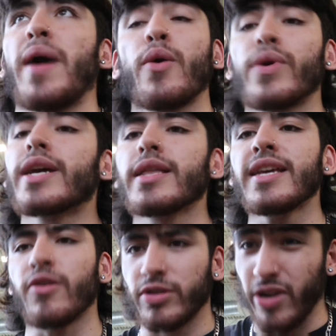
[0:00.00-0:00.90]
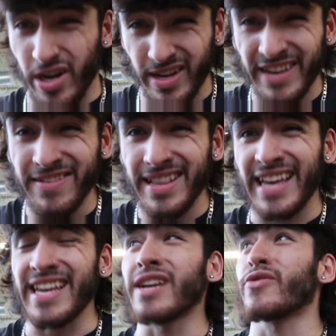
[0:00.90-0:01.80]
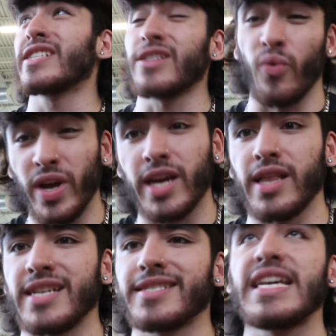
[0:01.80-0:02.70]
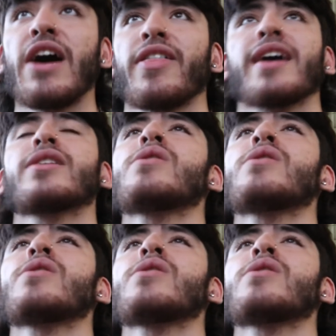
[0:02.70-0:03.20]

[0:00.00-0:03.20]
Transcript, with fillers: bi-weekly or try to even like increase it weekly and see how that